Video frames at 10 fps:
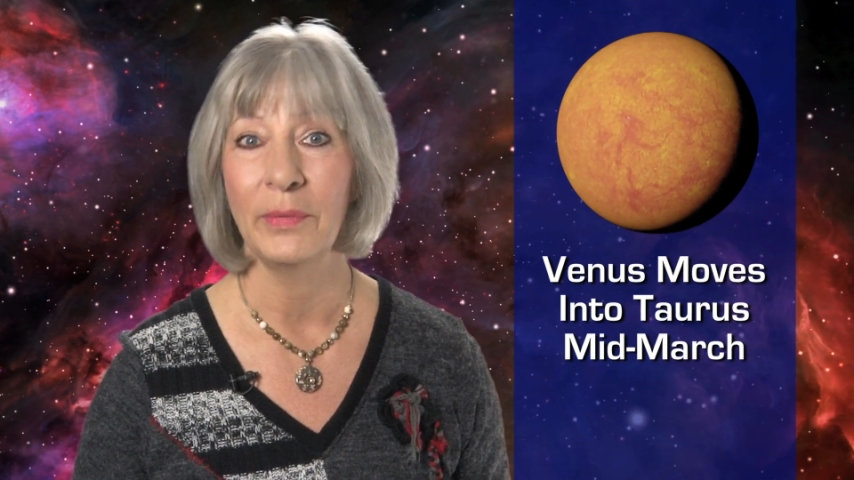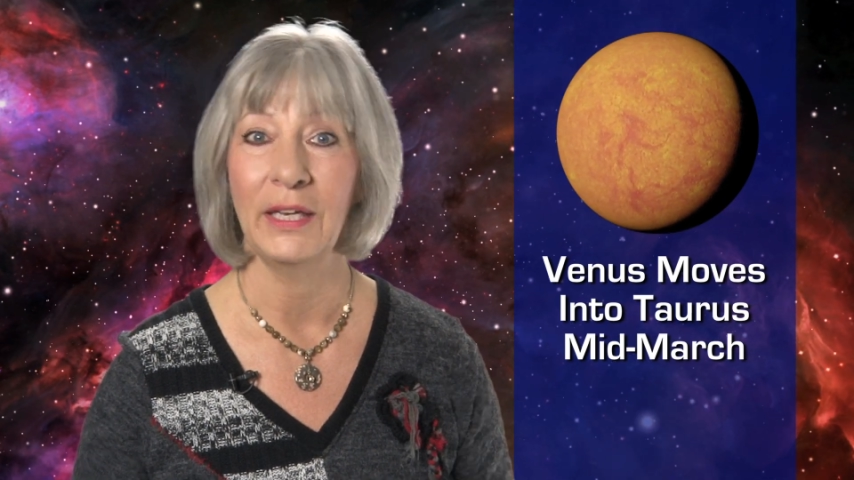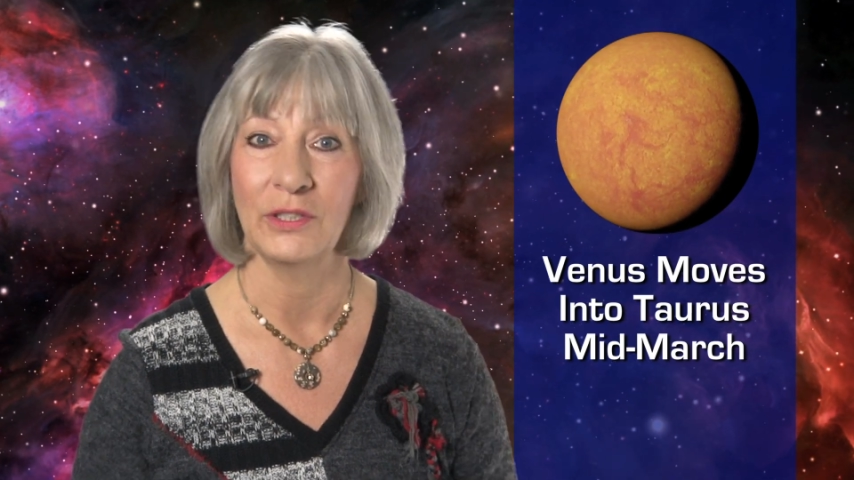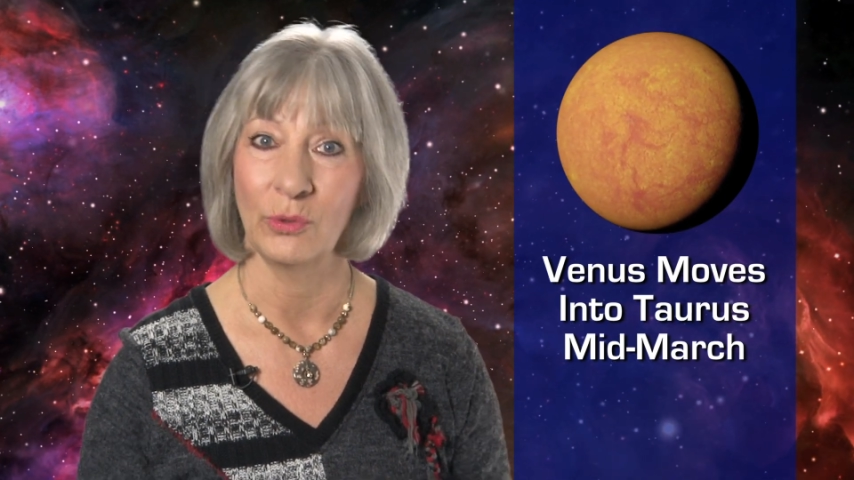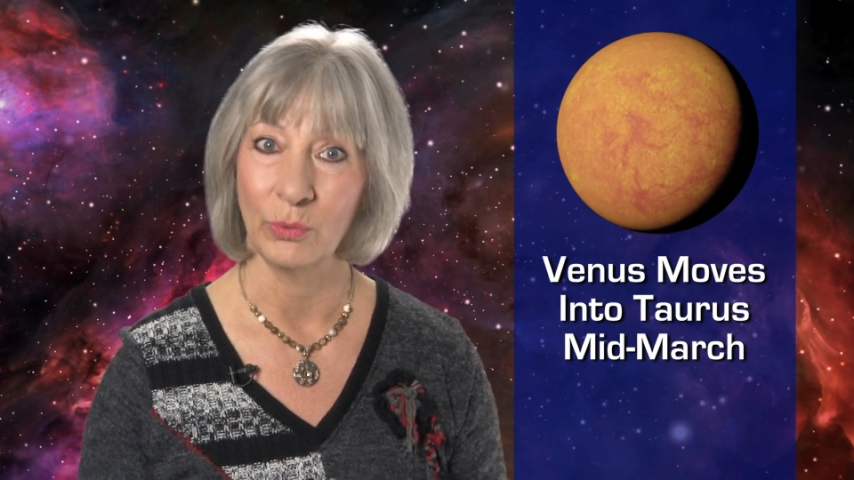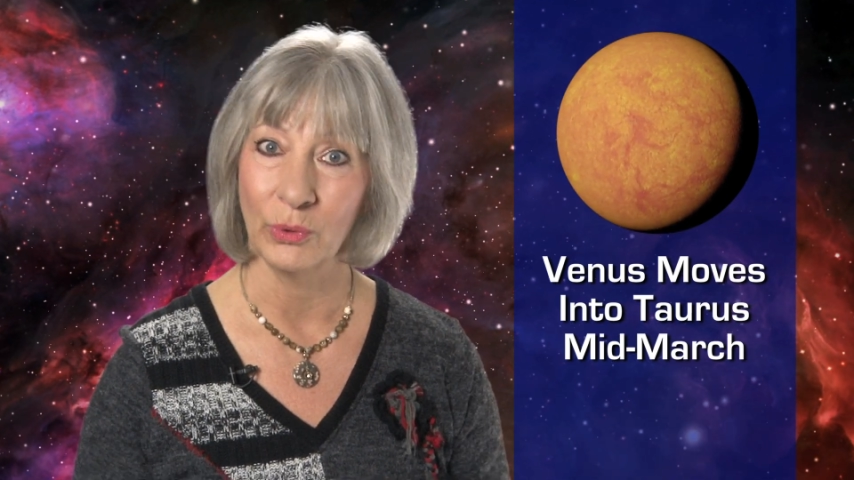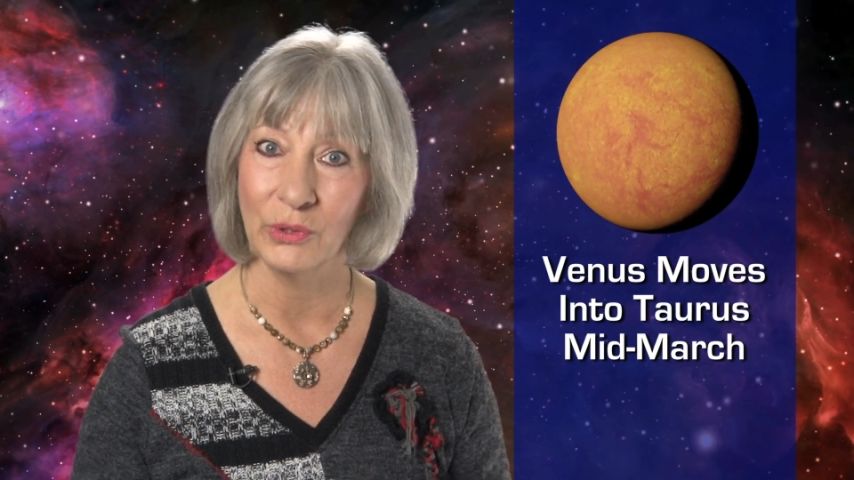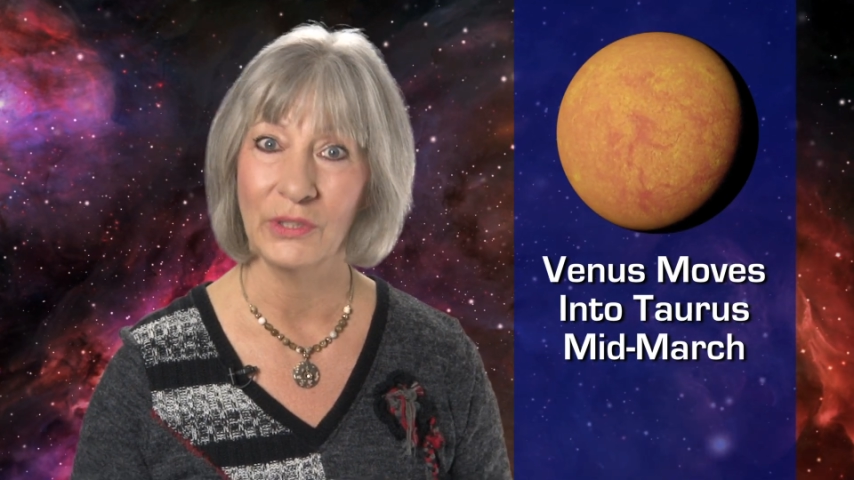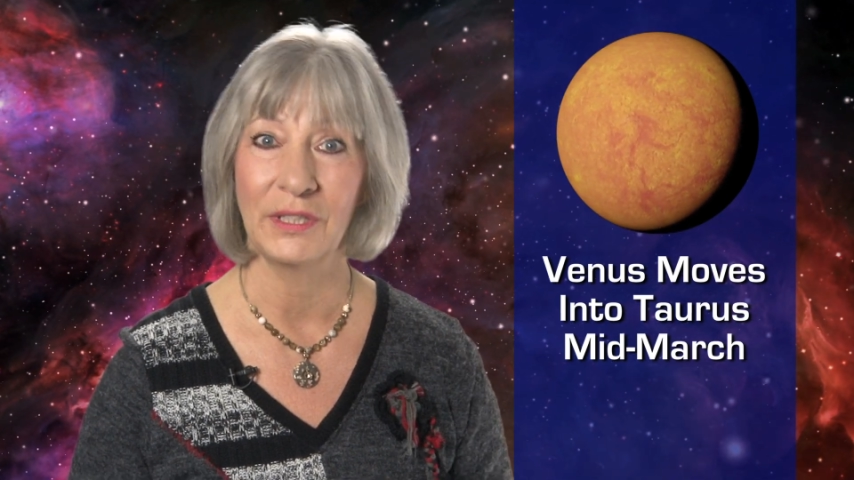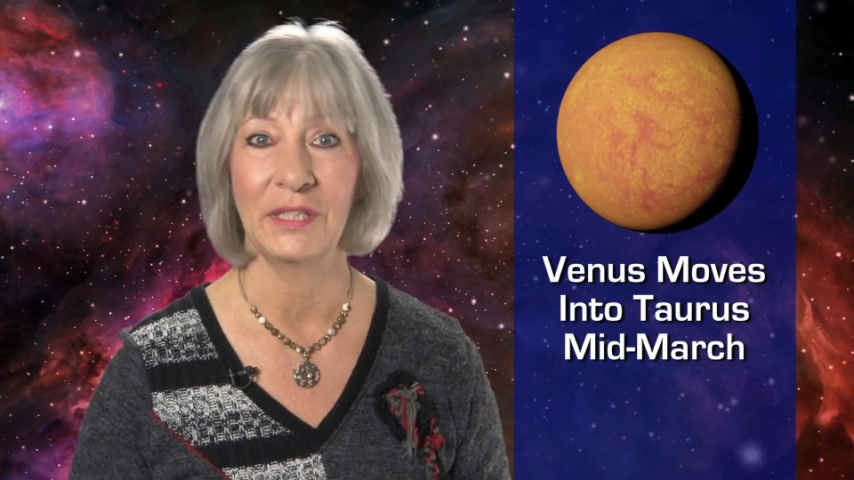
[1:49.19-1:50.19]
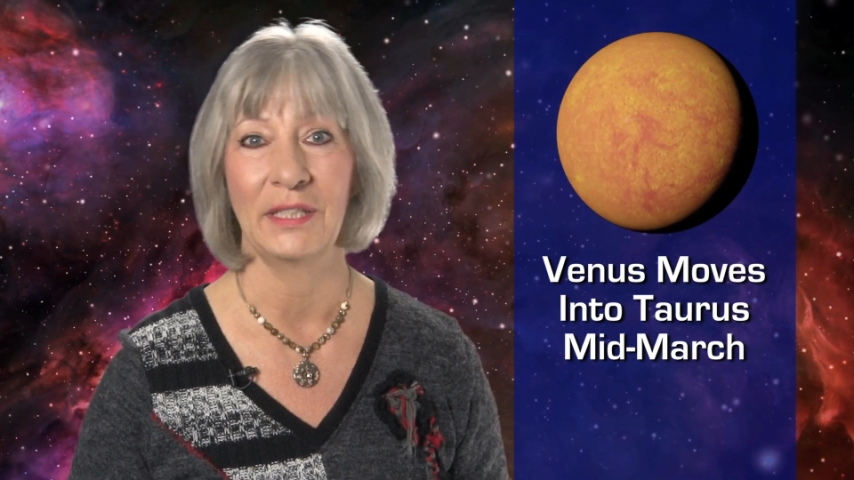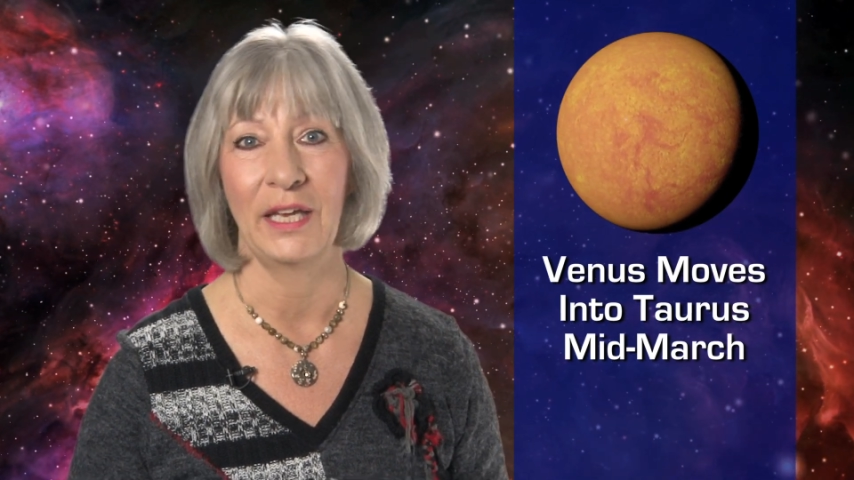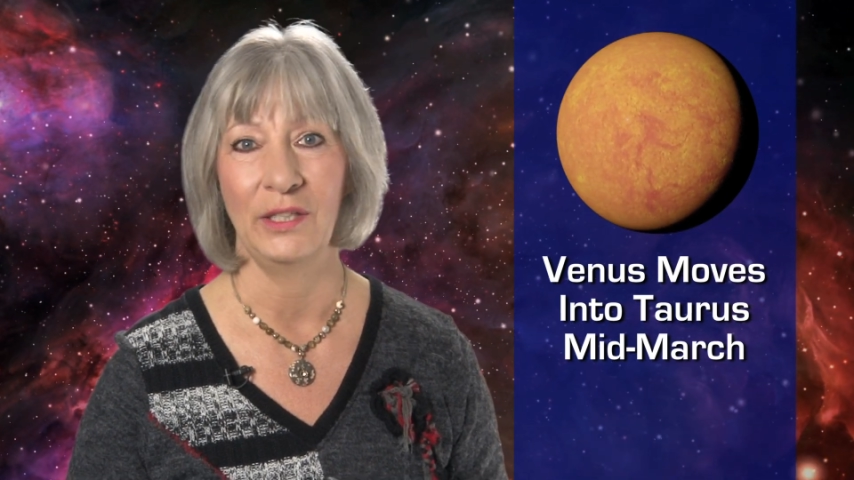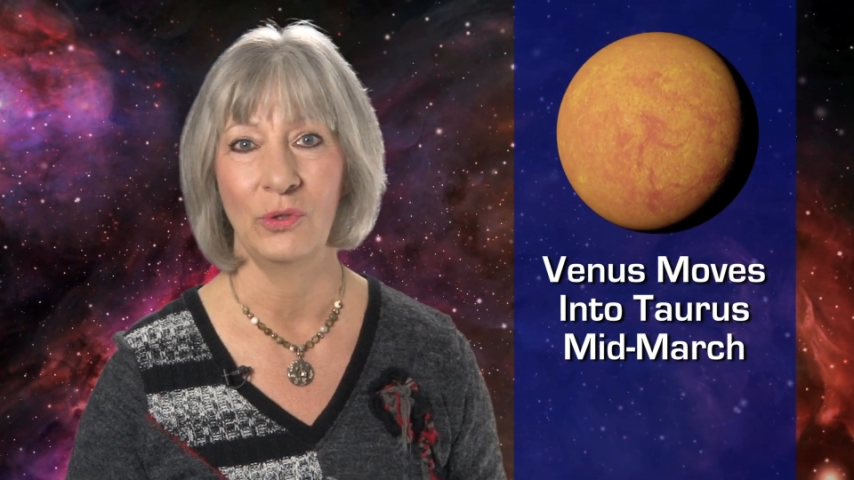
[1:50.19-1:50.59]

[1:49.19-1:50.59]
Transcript: because it rules the sign